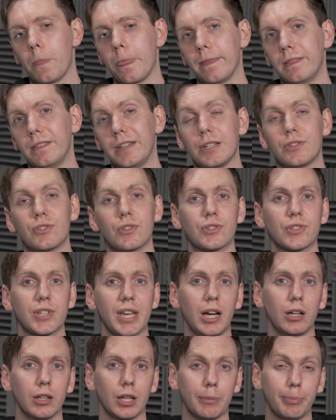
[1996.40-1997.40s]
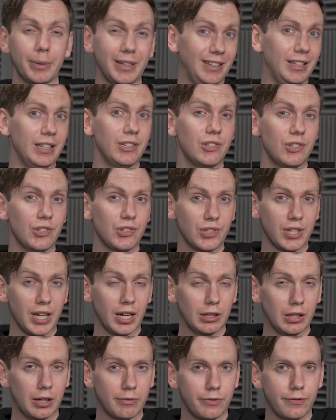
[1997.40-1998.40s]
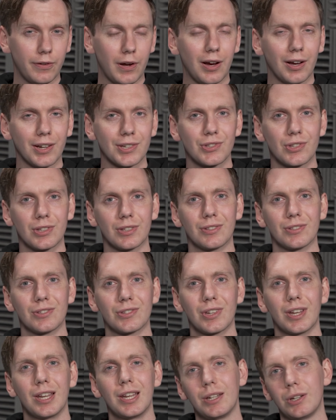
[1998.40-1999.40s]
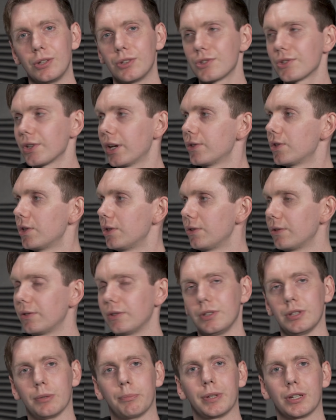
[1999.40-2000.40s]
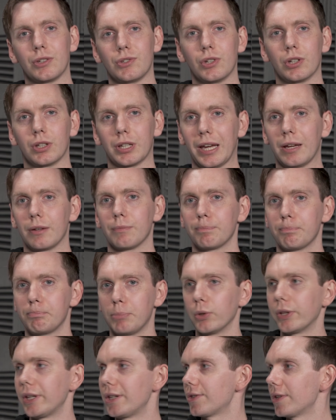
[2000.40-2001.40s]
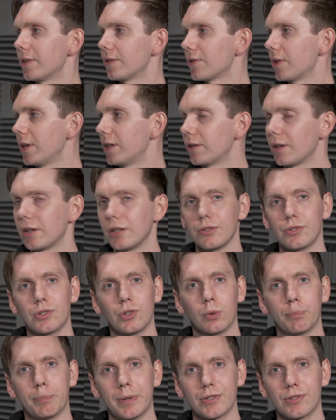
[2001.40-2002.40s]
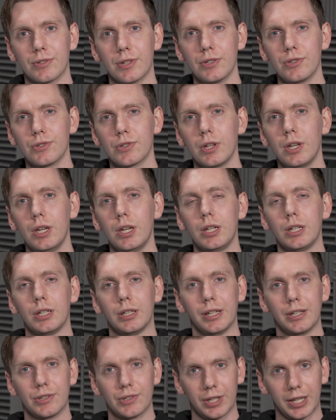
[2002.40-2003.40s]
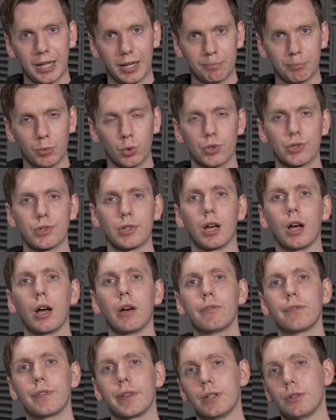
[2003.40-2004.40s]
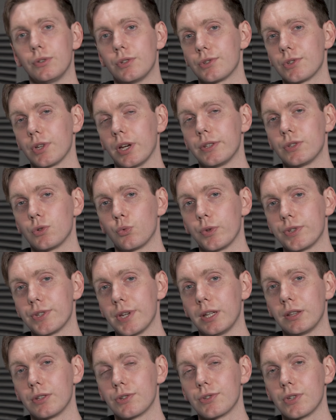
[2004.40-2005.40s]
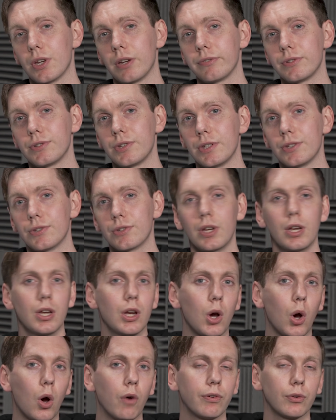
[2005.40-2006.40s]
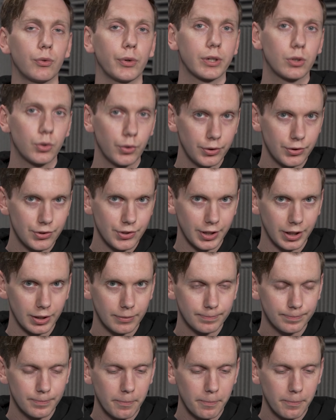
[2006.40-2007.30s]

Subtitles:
needs to scale up, and it needs to scale up fast, and you decide because you've got to get bodies into your business, you need to get more staff, that you decide to retain the services of a recruiter.